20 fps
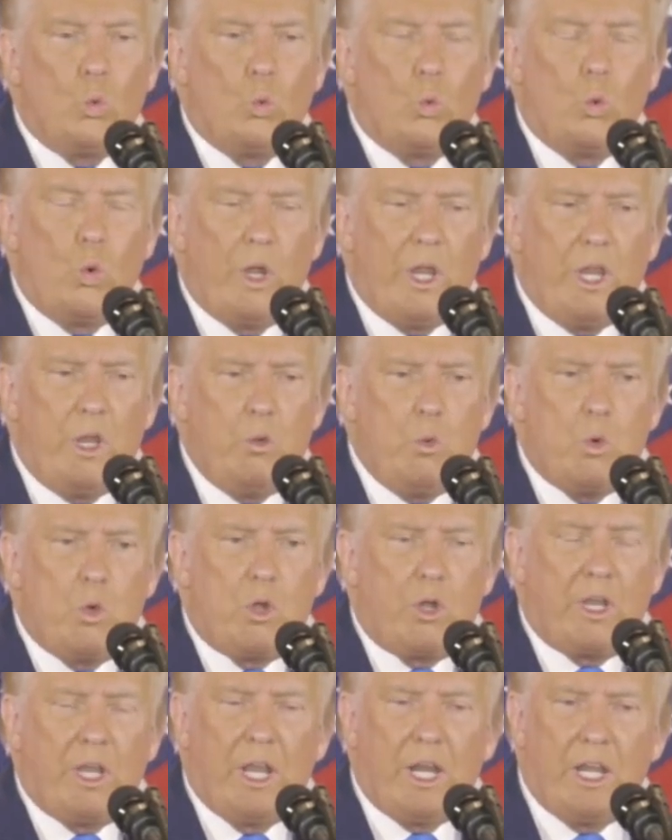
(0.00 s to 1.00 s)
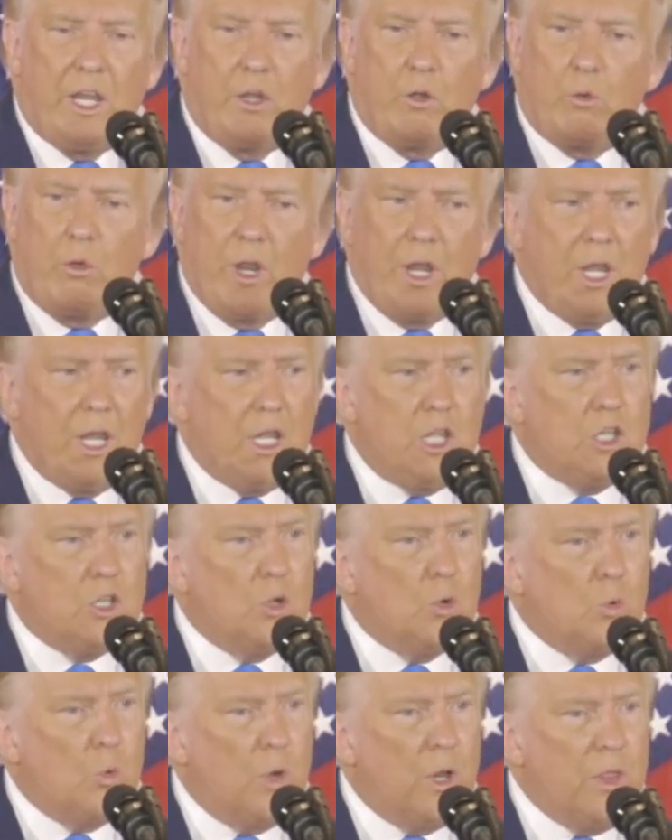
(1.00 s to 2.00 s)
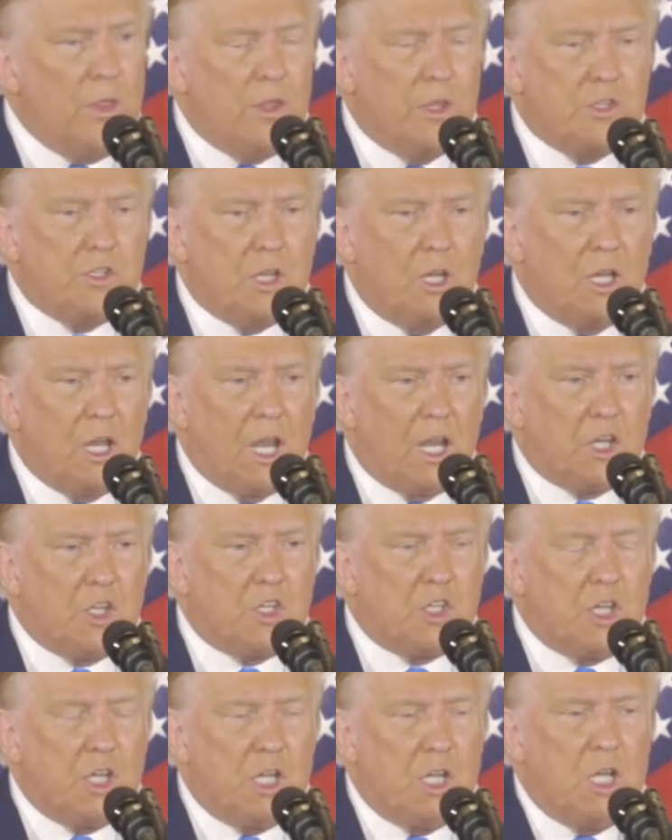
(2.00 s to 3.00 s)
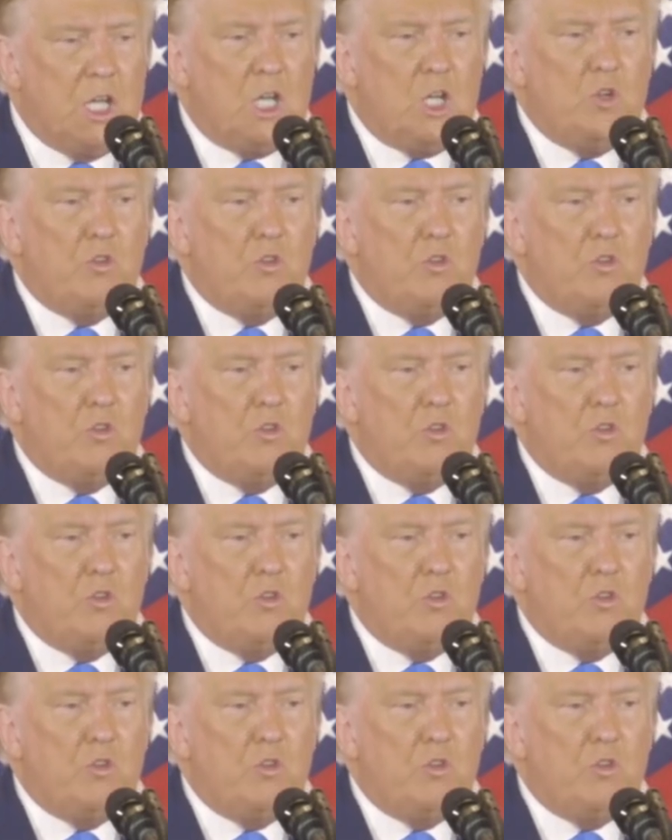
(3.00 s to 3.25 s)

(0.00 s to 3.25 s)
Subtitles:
We were getting ready to win this election.